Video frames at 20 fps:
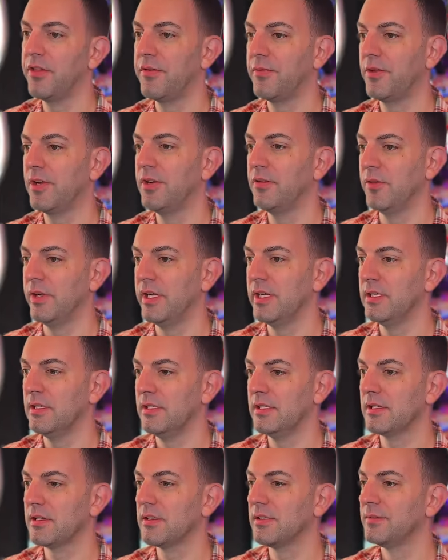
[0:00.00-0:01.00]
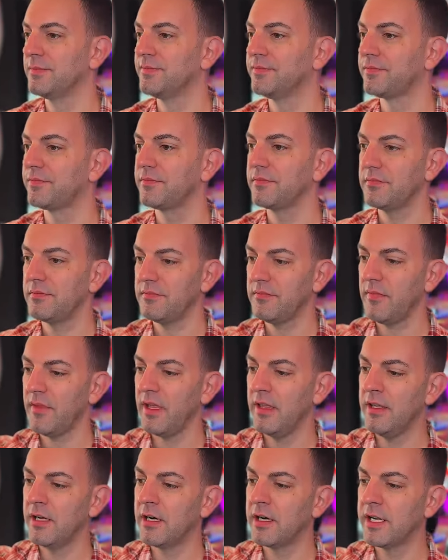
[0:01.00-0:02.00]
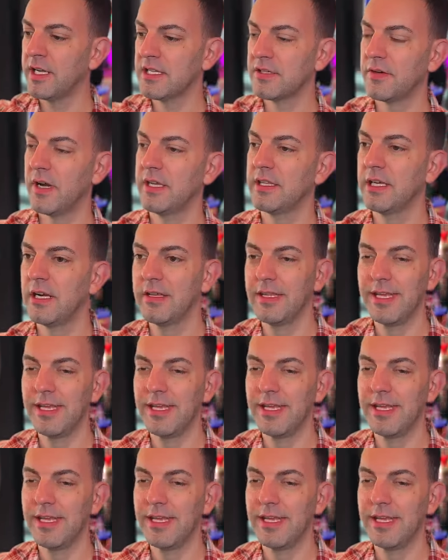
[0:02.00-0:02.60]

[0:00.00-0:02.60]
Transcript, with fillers: three reels. There it is right there,